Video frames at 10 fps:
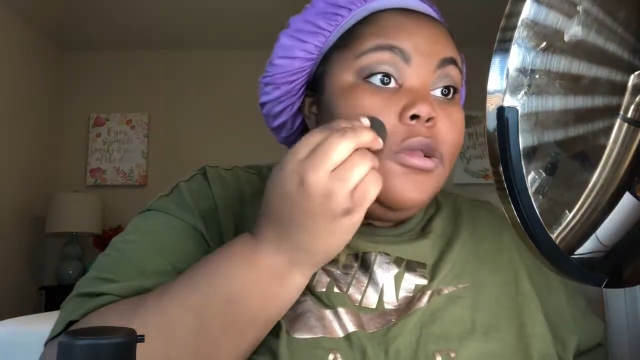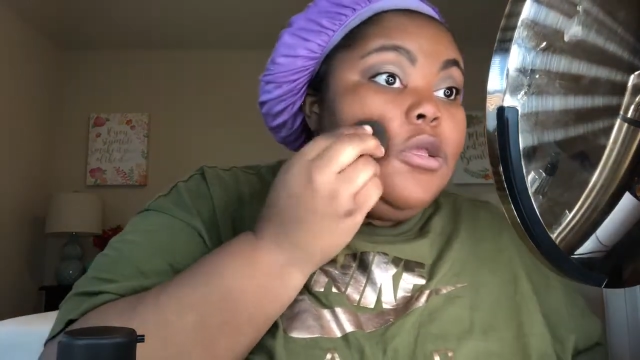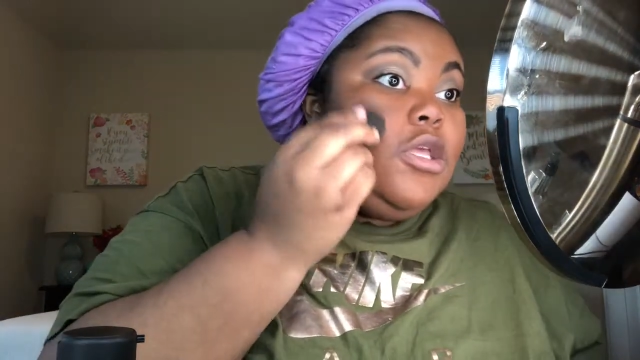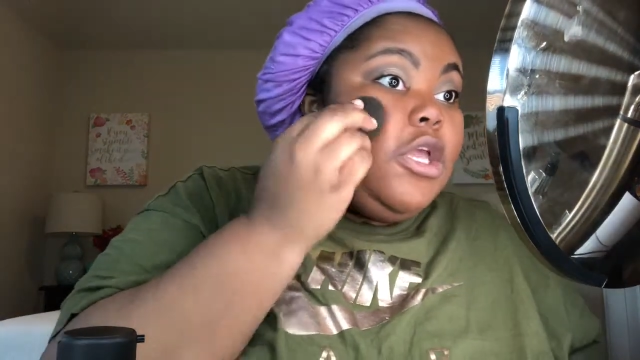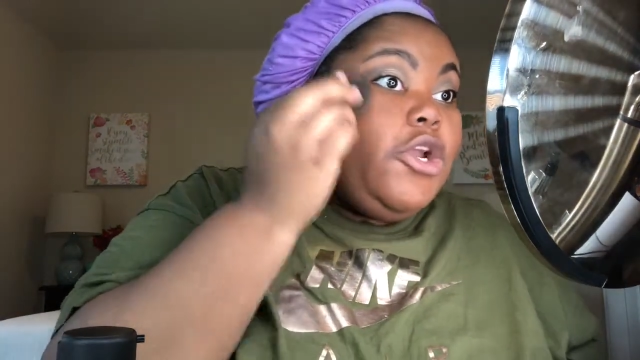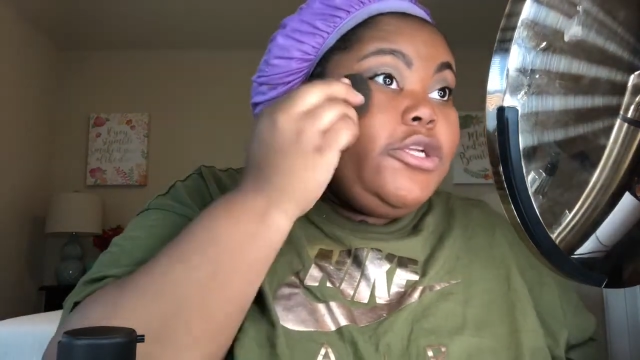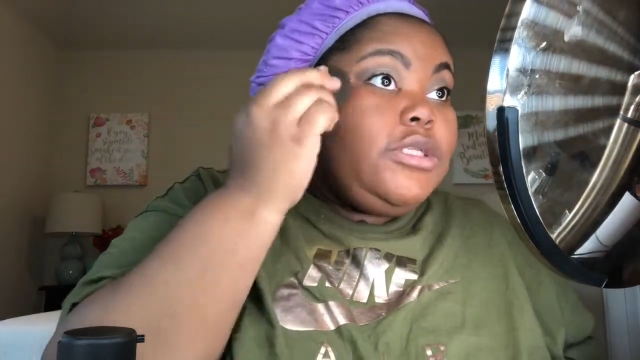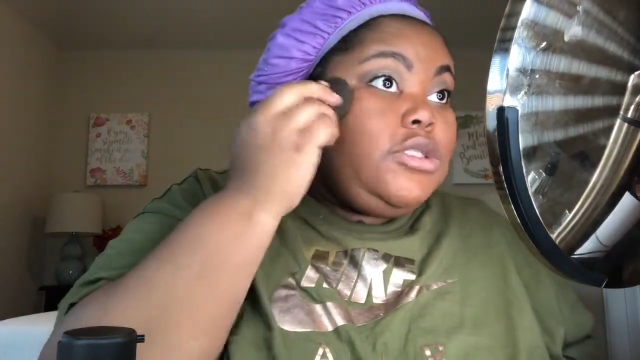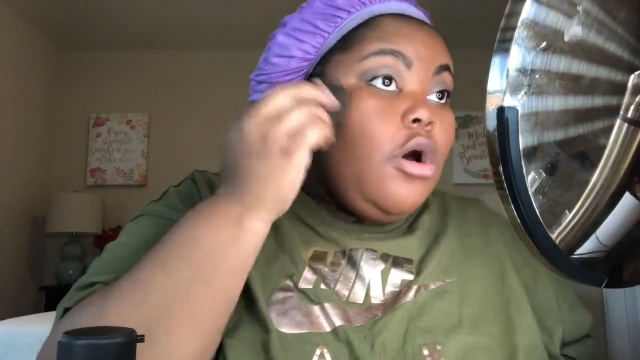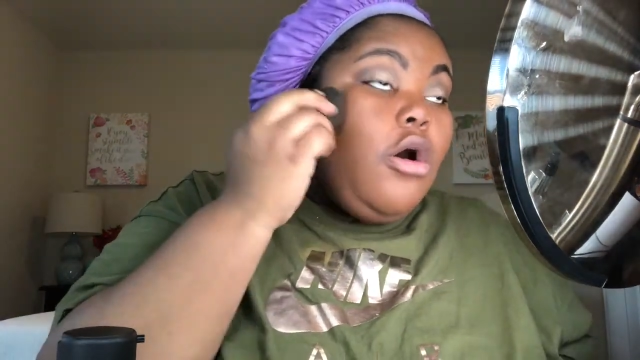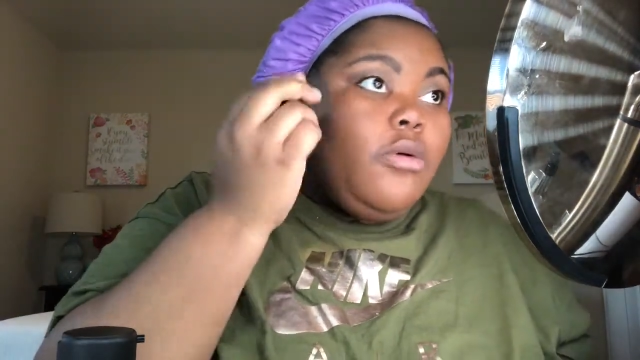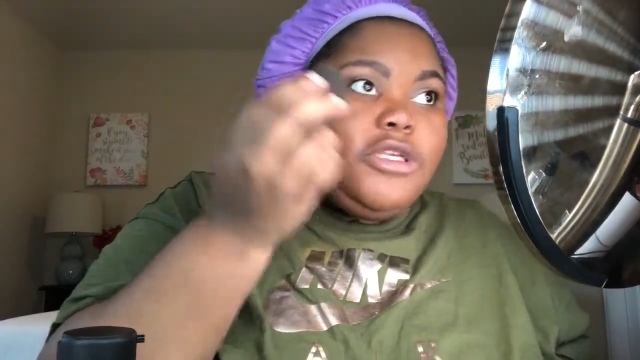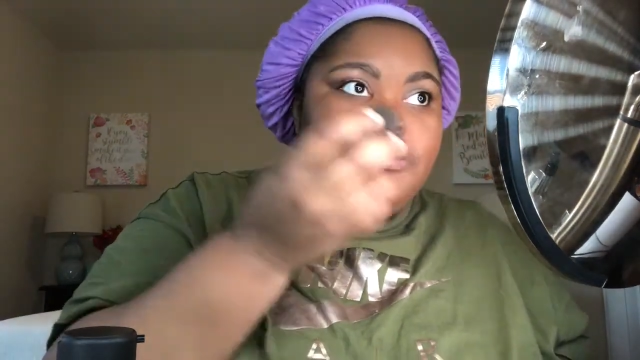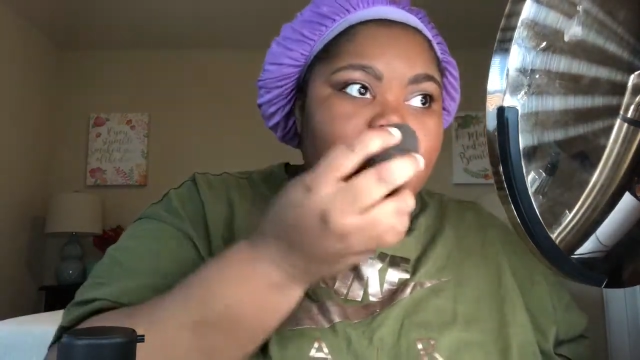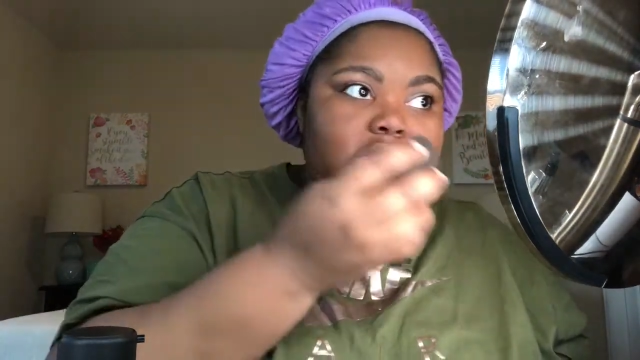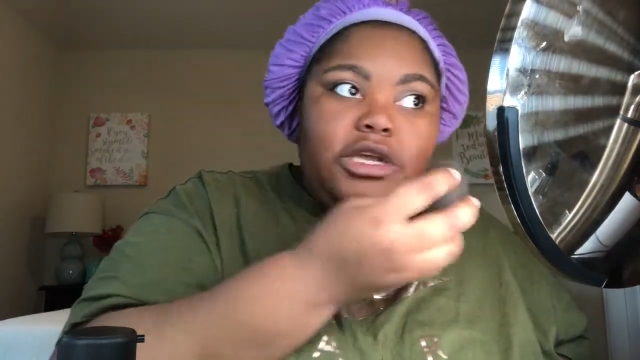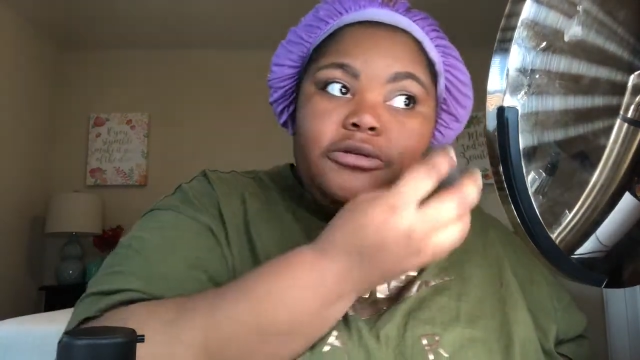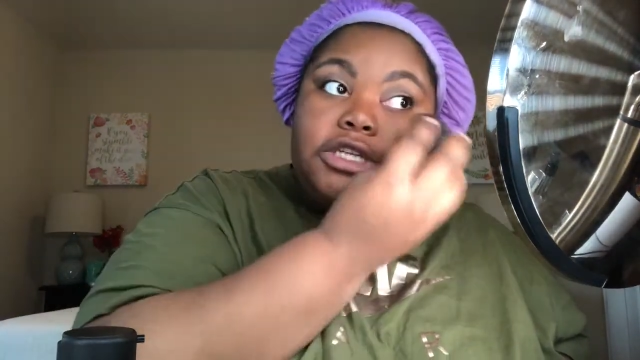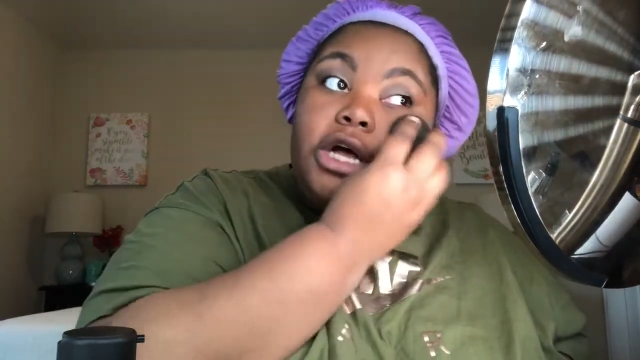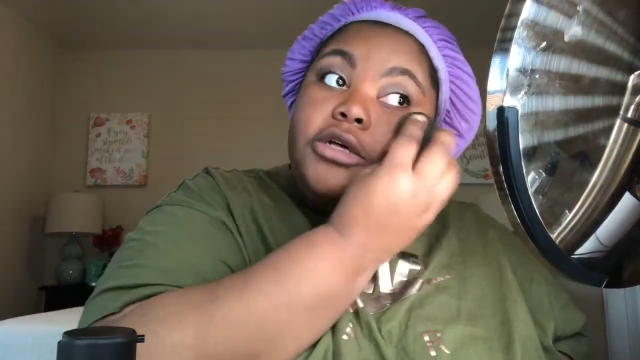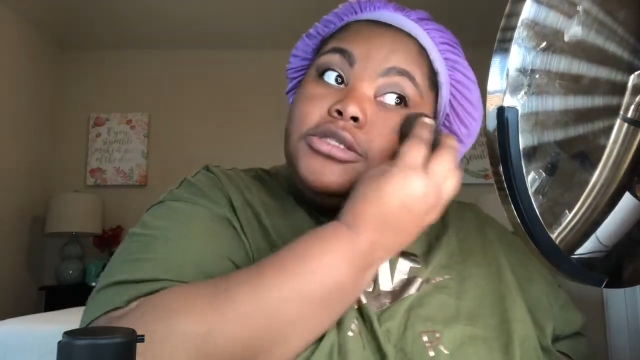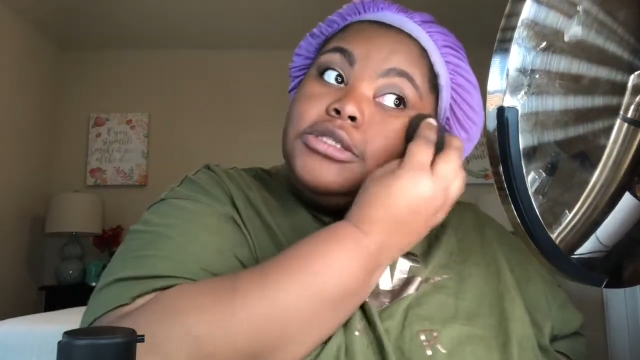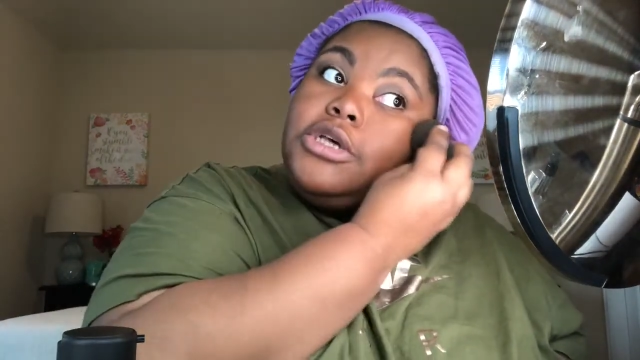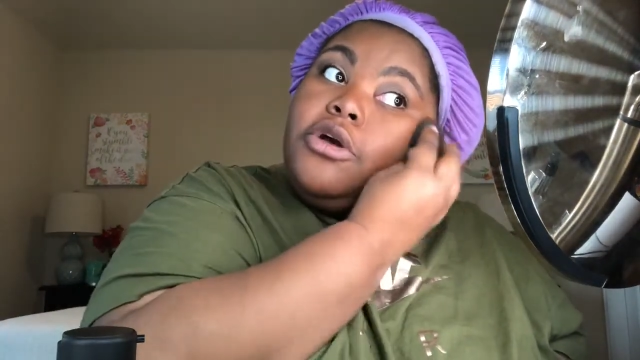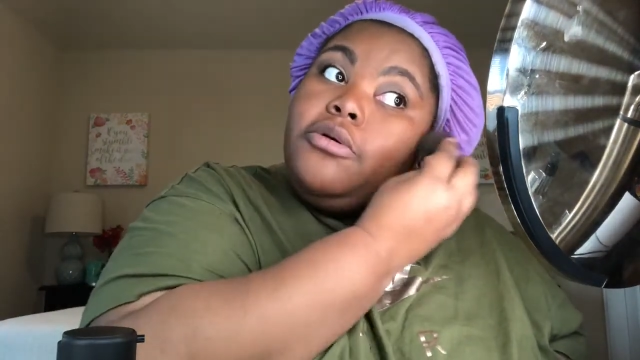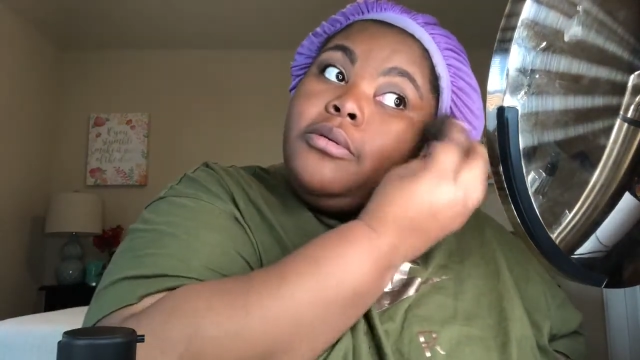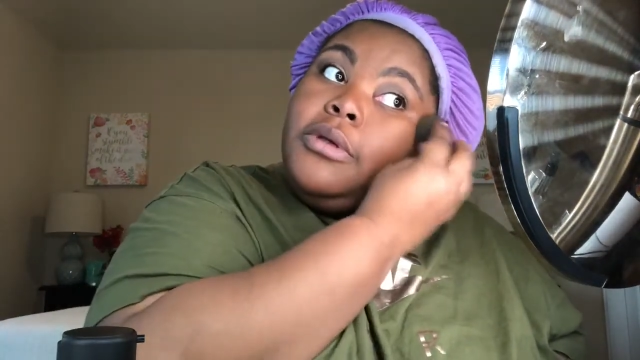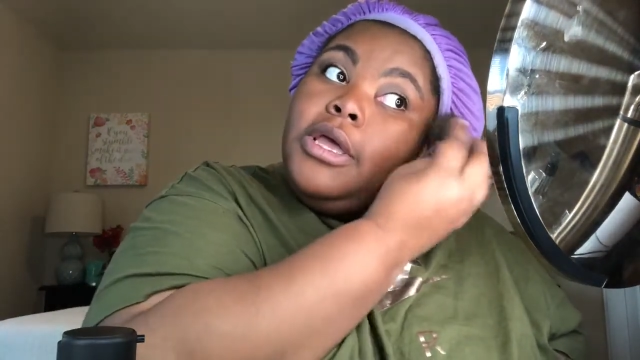years. It's always been stuffed shells, so